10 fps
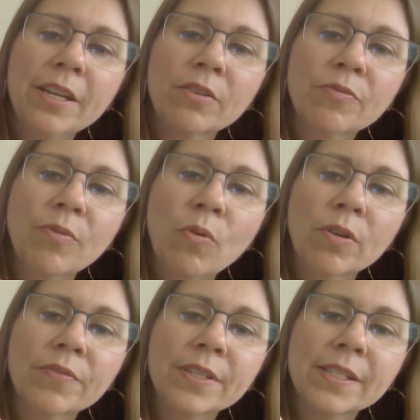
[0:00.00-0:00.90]
or
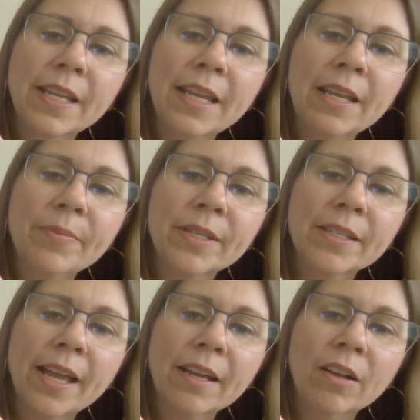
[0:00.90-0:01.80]
four of the same
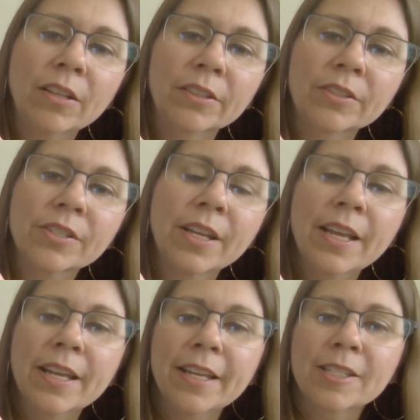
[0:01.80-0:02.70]
exact colors.
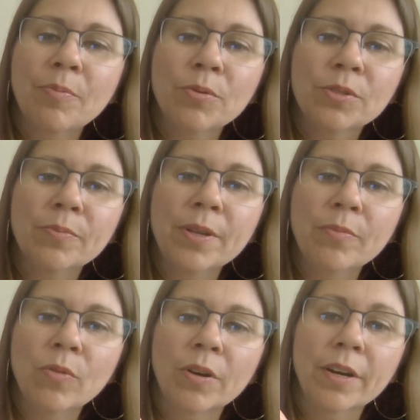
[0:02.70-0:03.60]
It's supposed to be
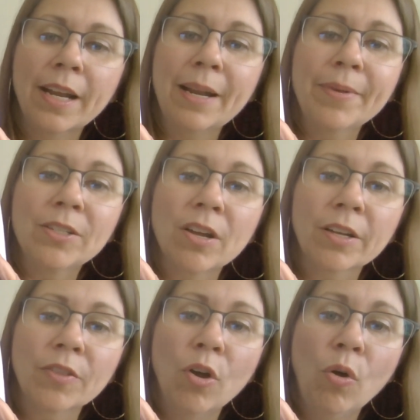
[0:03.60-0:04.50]
more, and I'm not
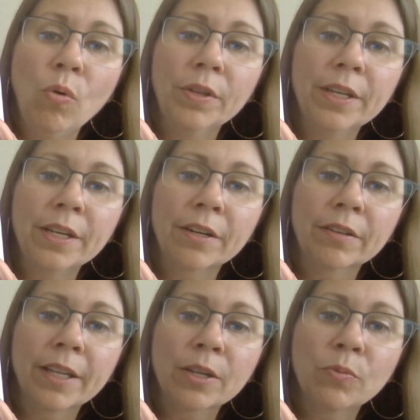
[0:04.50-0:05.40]
talking the whole
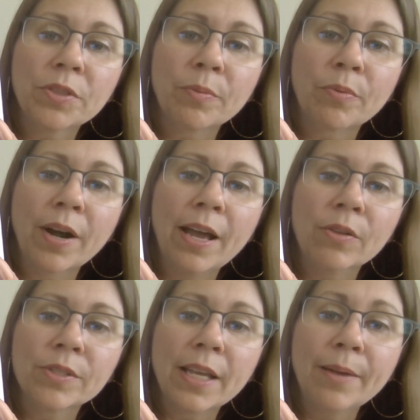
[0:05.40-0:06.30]
ear like with the
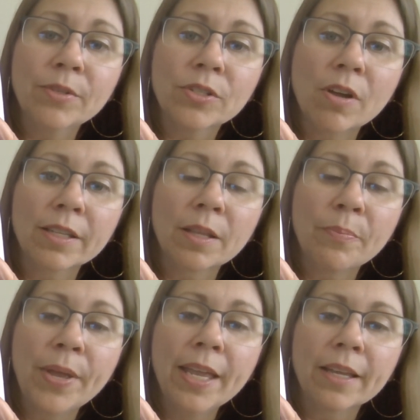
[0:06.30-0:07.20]
browns. I'm just talking the
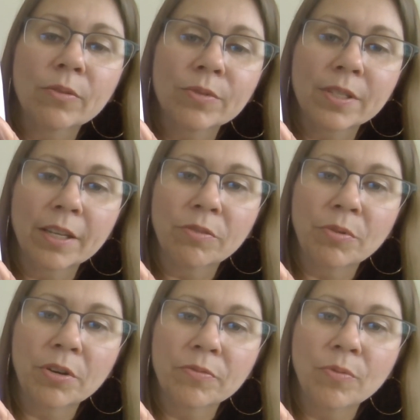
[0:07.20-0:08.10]
pink was like
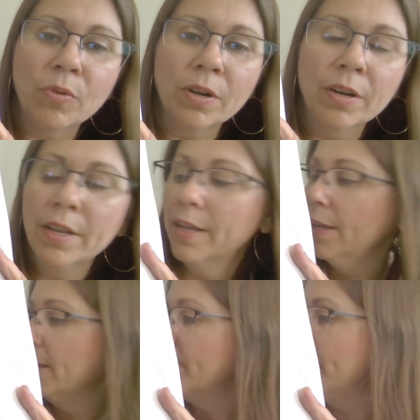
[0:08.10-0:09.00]
3 or 4.
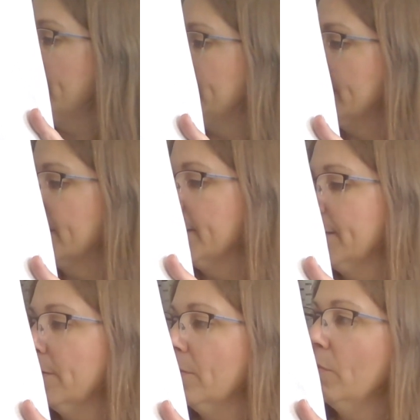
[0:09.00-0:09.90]
But
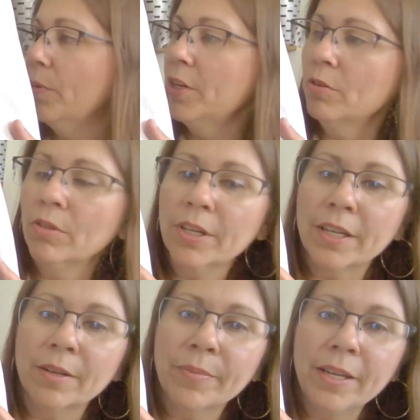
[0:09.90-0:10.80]
when you look
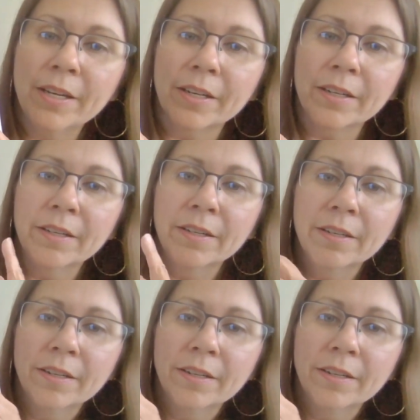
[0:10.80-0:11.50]
at them here,